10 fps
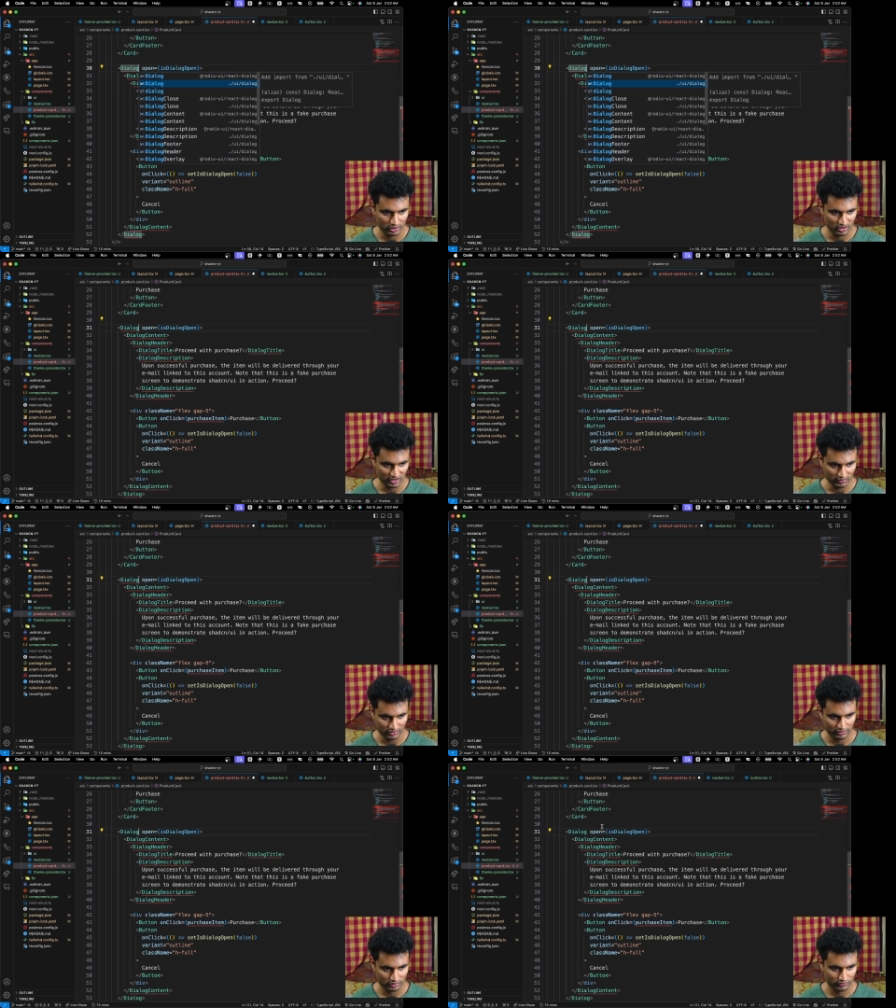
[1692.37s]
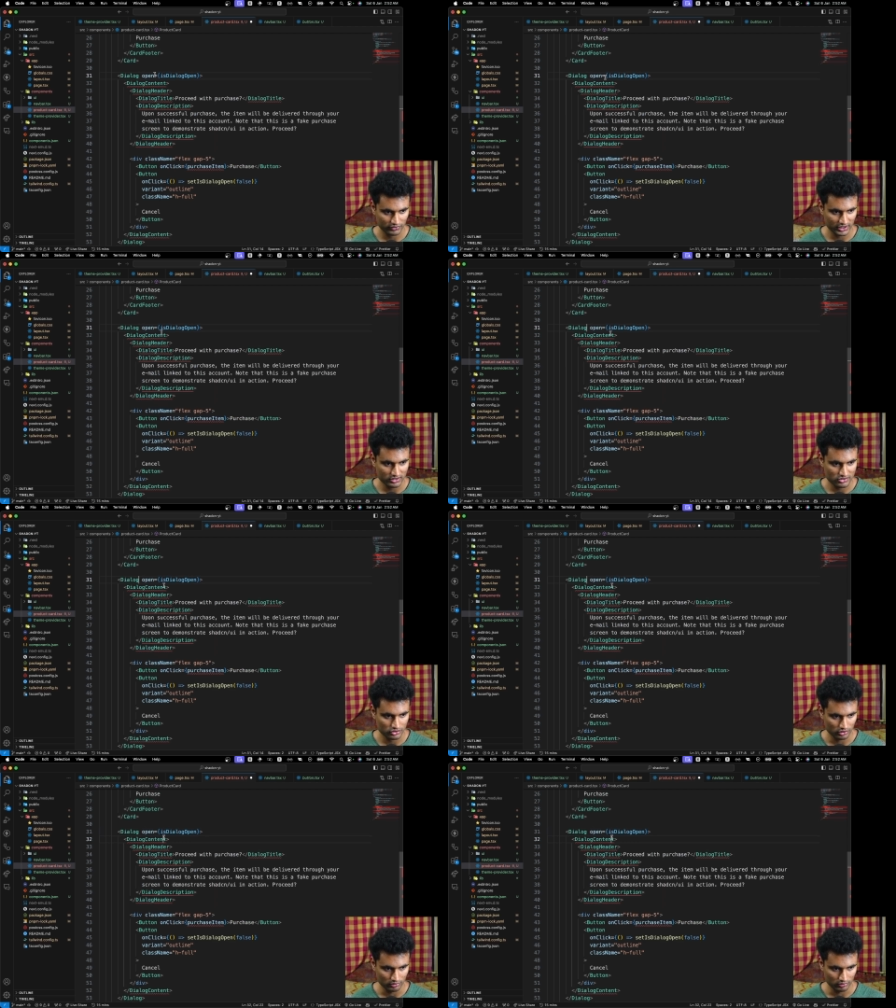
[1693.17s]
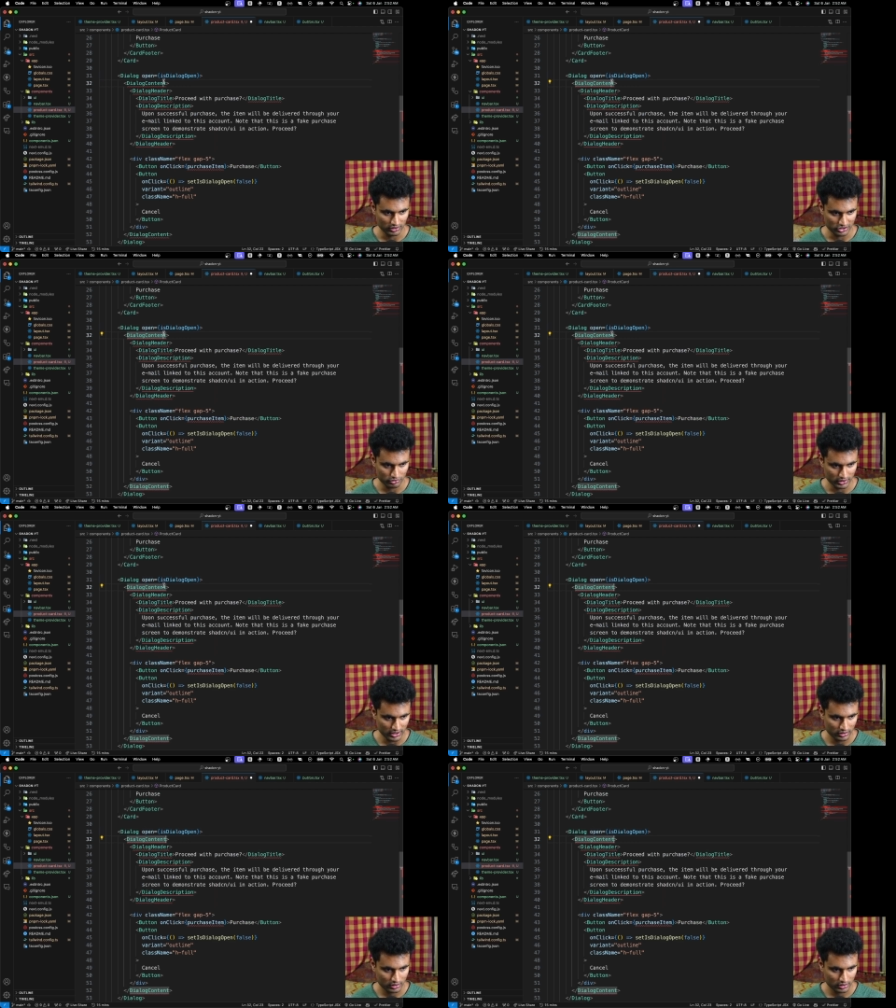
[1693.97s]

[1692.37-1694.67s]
our files, so let's do that.